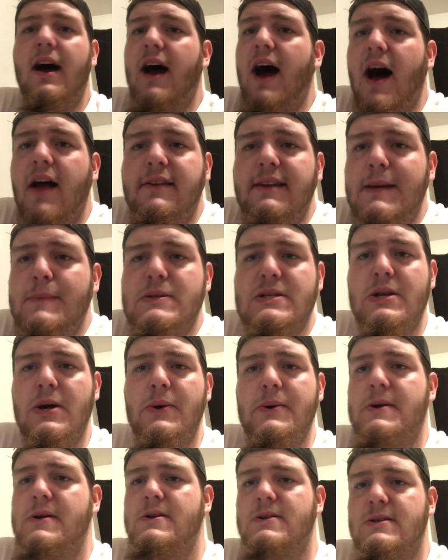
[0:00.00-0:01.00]
I'll dip
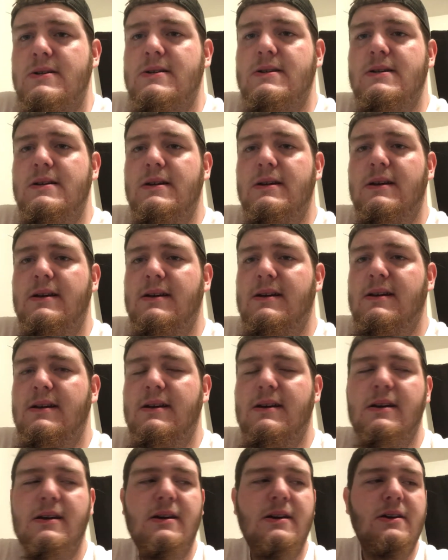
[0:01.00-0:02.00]
Stokers.
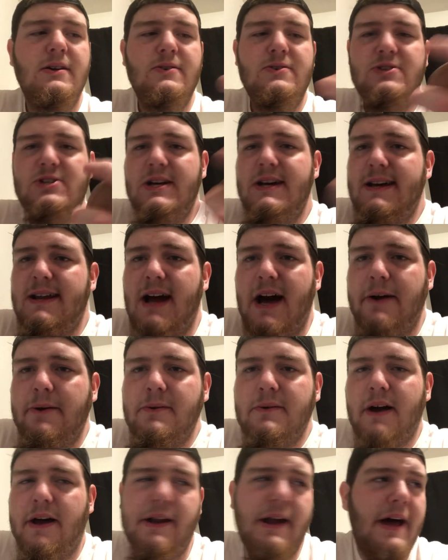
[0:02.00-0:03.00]
Shit, I
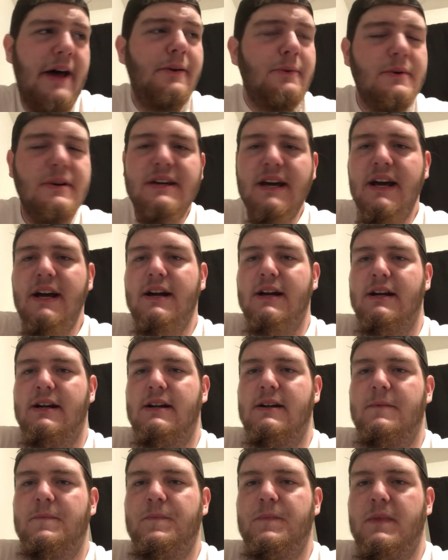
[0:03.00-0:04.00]
don't care.
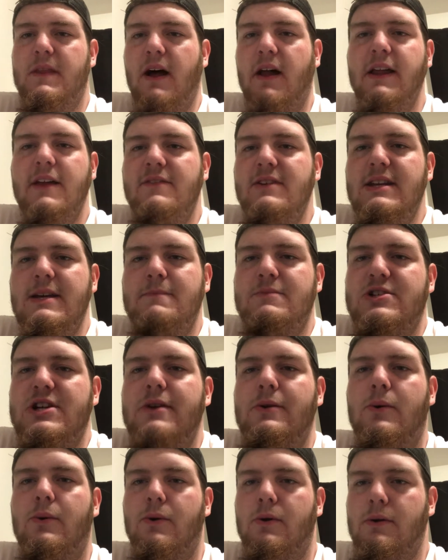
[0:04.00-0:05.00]
I'll even dip
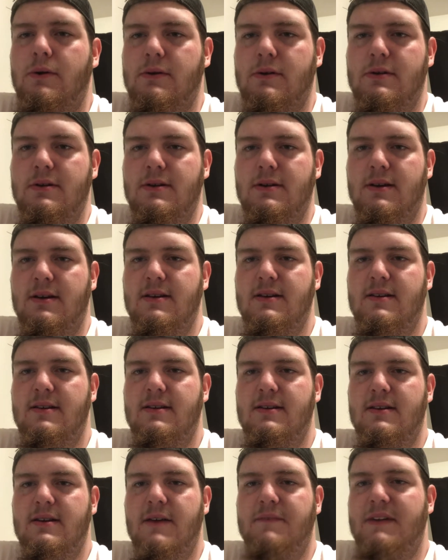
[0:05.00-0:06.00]
Shithorn
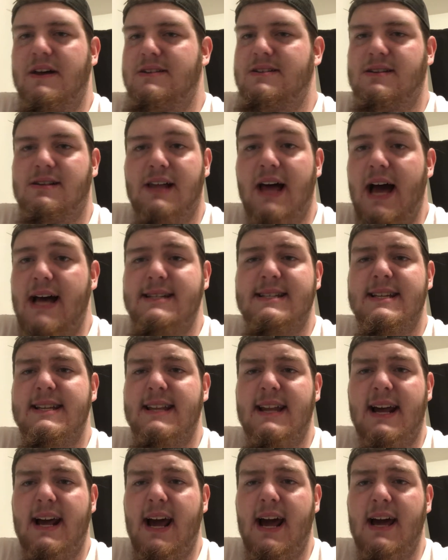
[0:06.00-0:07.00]
if that's the last thing
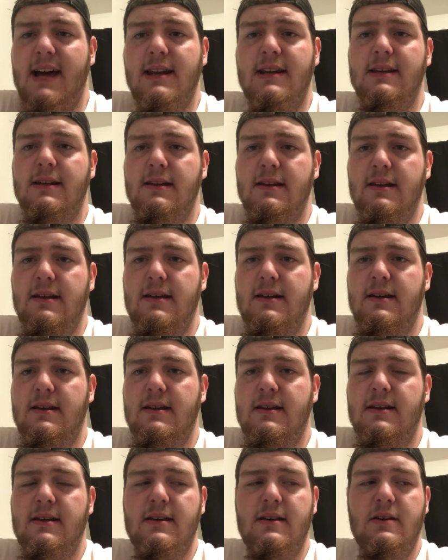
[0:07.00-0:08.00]
that I had,
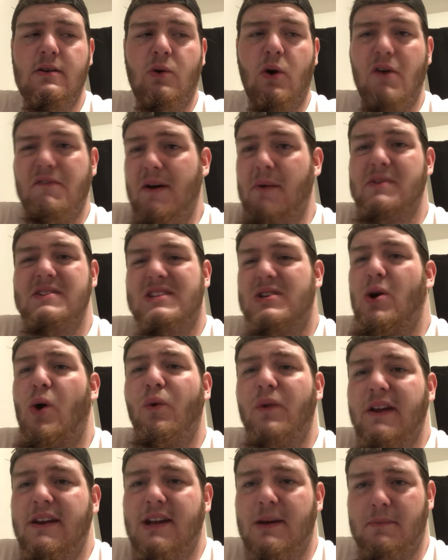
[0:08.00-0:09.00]
or if that was the
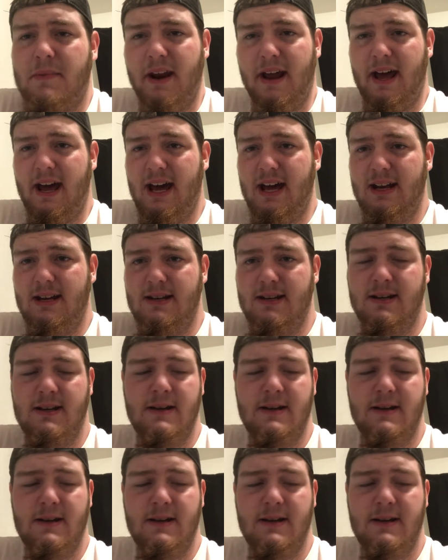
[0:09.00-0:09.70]
only dip that I had.